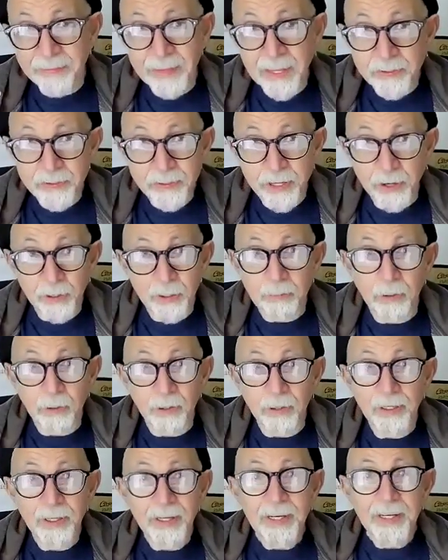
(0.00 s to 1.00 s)
think that's
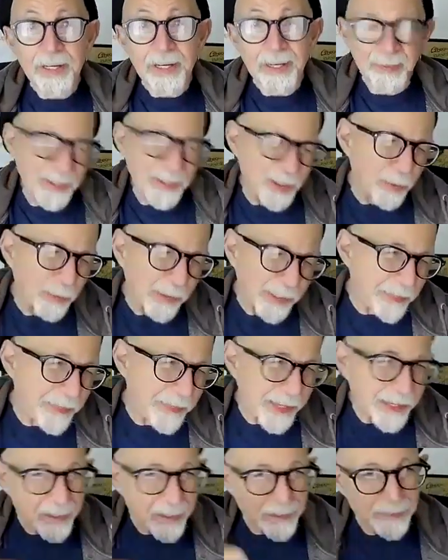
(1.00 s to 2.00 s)
terrible. We don't
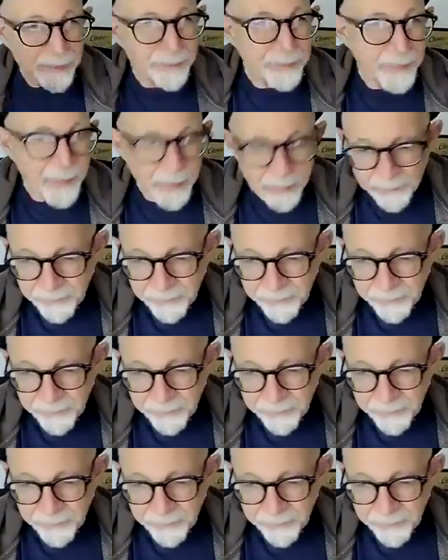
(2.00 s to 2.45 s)
really think of